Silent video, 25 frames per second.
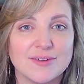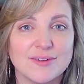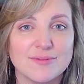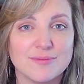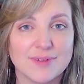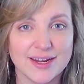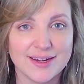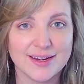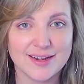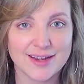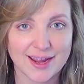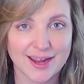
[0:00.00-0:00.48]

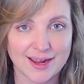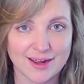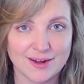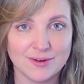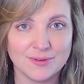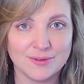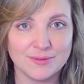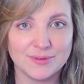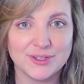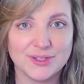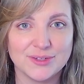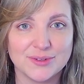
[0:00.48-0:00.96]
right now
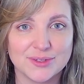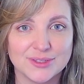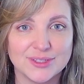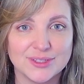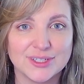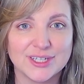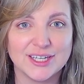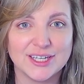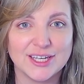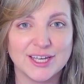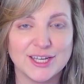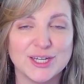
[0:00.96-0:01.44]
when you are
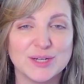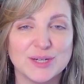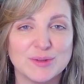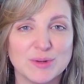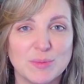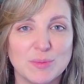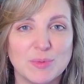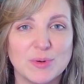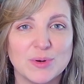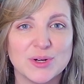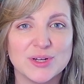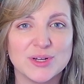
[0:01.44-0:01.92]
looking at your
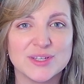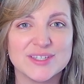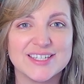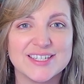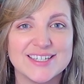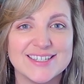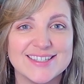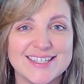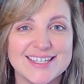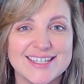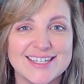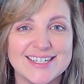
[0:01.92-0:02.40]
reports
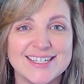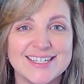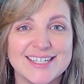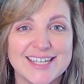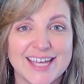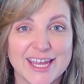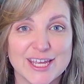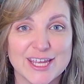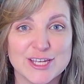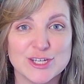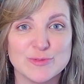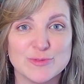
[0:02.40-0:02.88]
is the
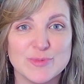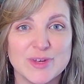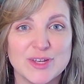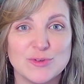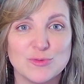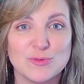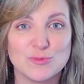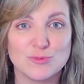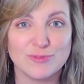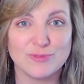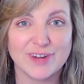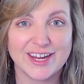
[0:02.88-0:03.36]
engagement
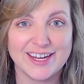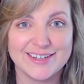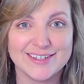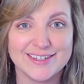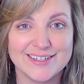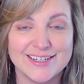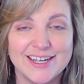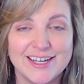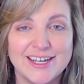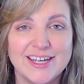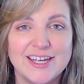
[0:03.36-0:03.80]
rate.